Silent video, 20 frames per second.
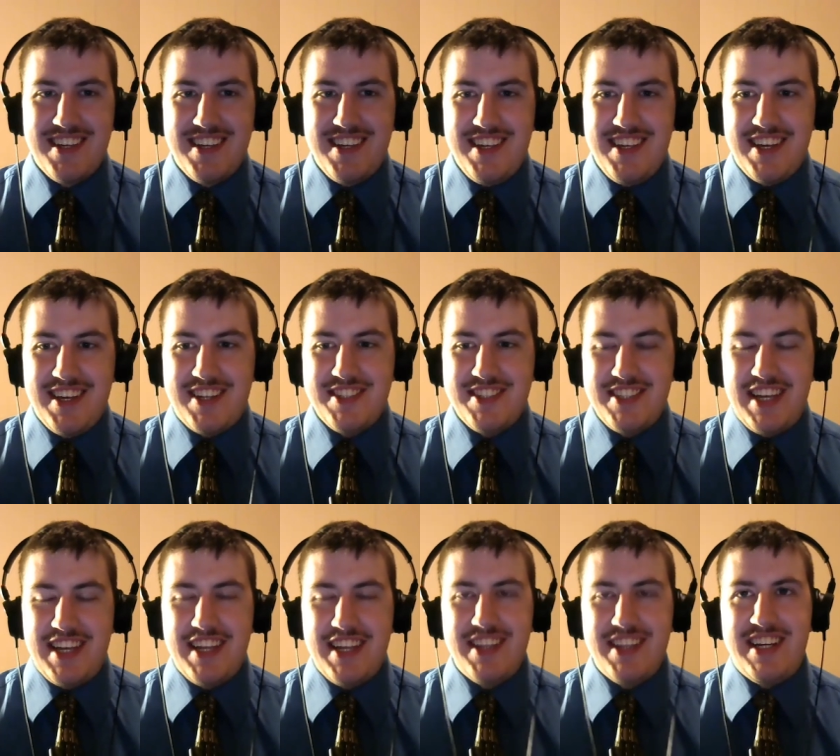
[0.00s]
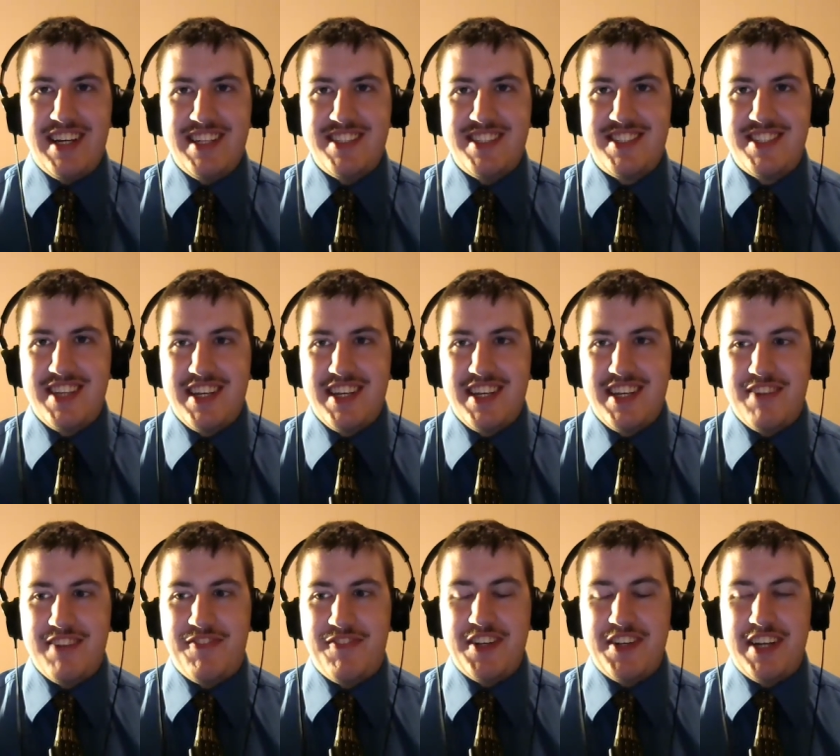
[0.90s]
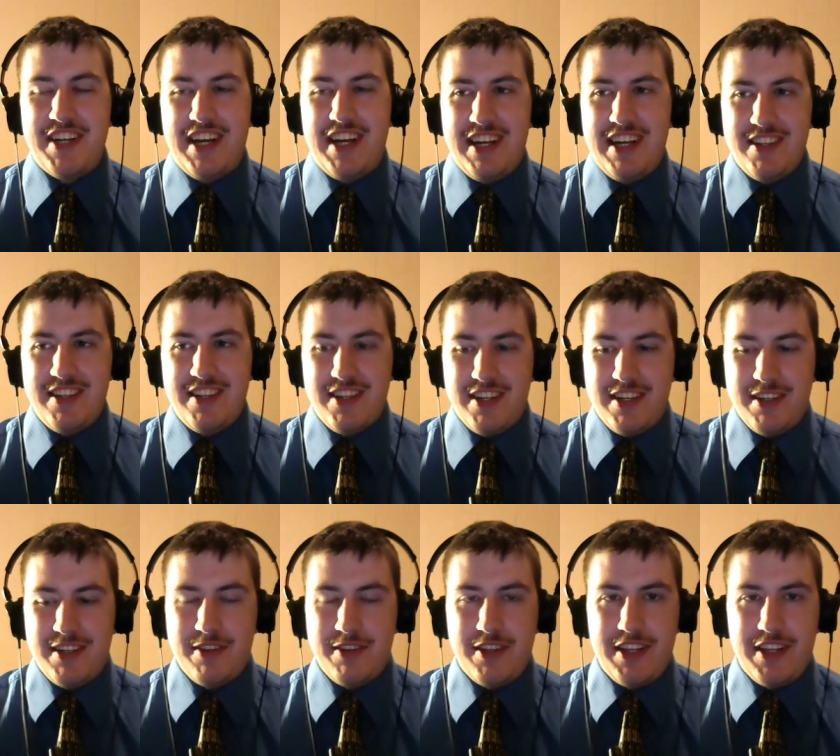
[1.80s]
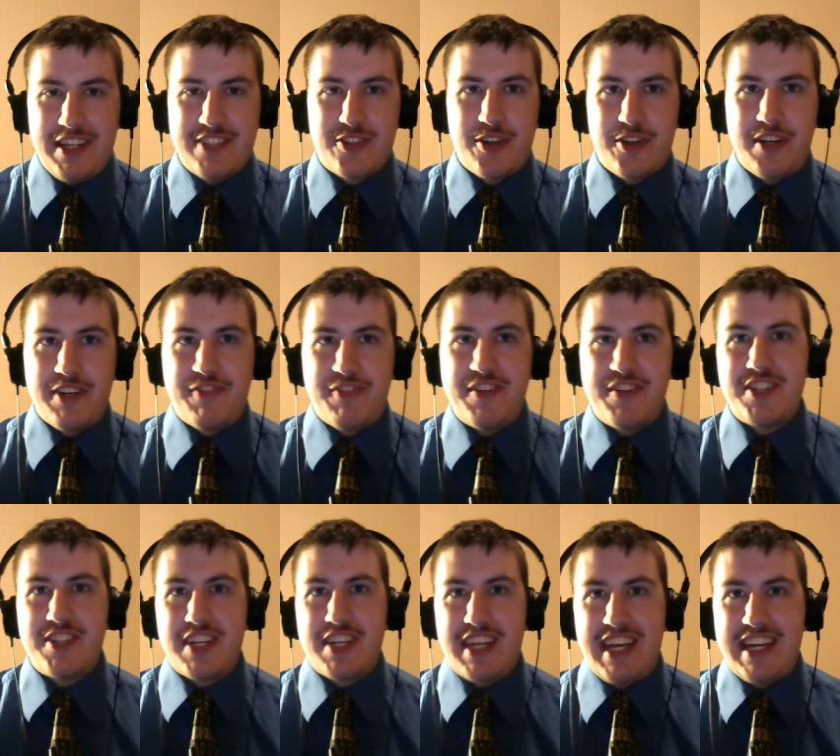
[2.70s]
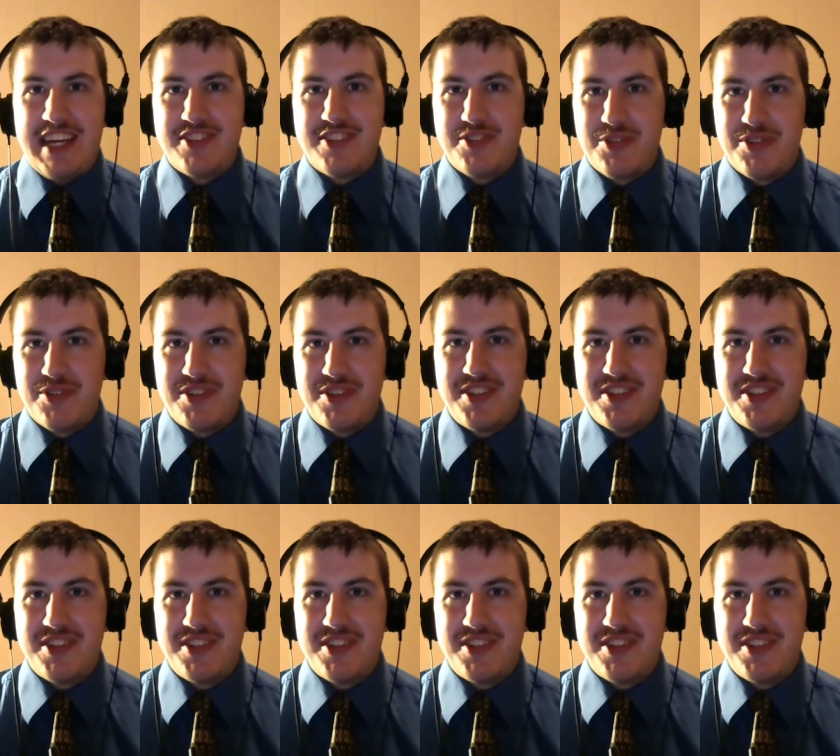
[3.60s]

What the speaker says: Yeah, because the headline said, The Last Guardian officially canceled.